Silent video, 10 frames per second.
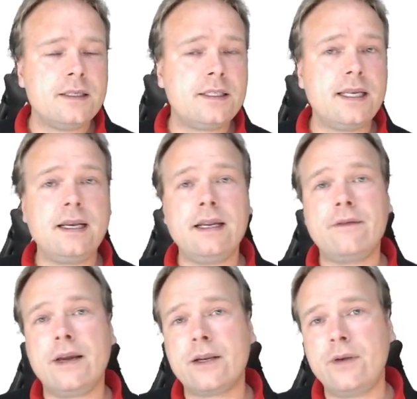Still,
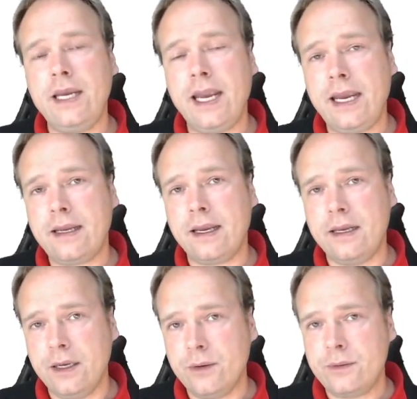if I create a
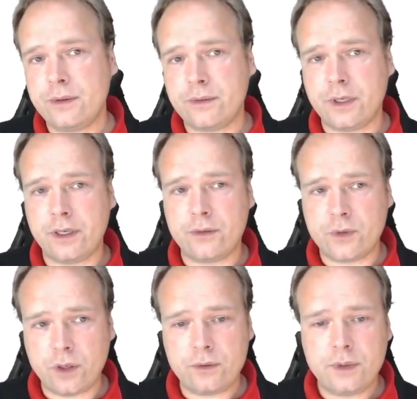new
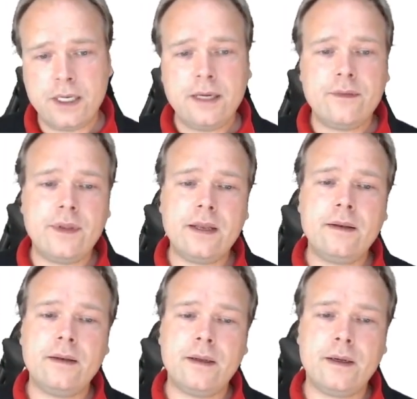row,
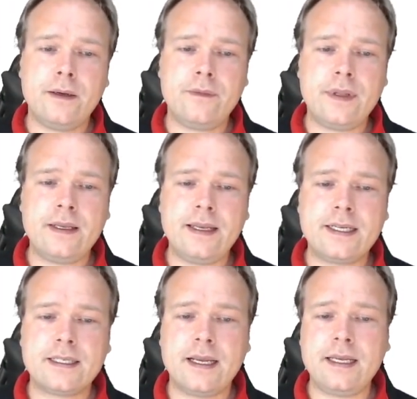then the
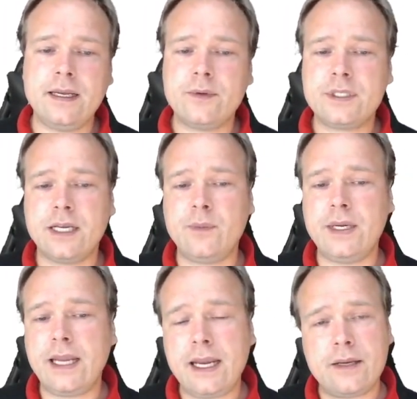next ID would still
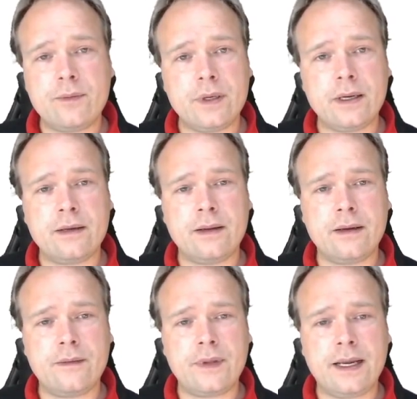be 8.
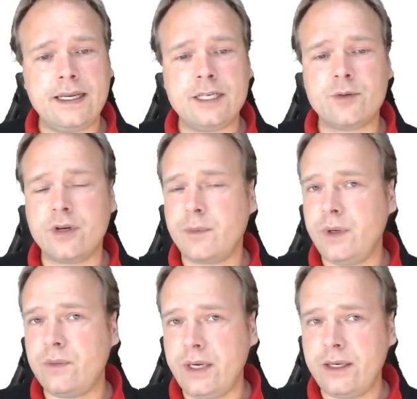The IDs will not
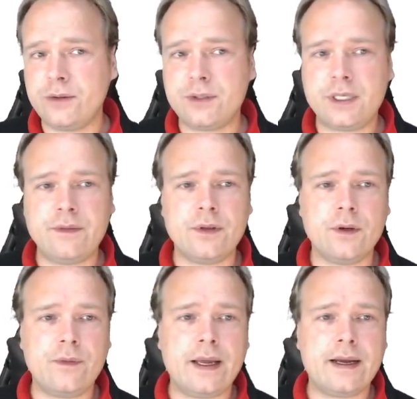be reused, even
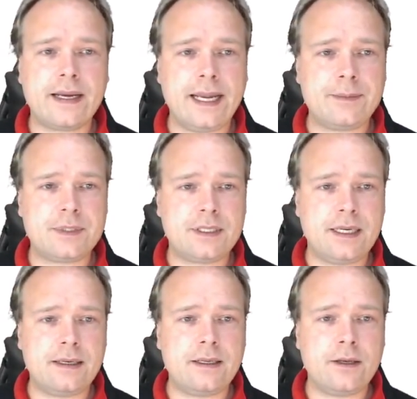though there are gaps
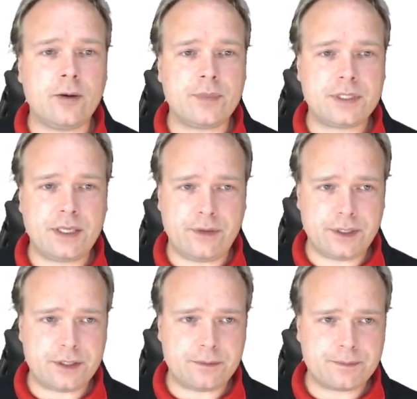in the number
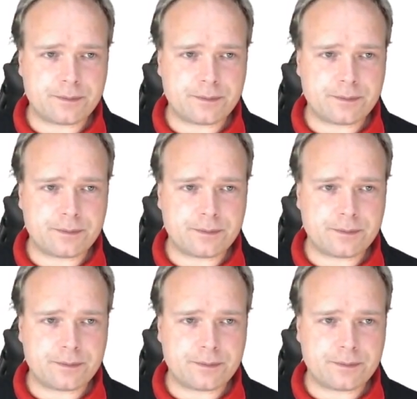series.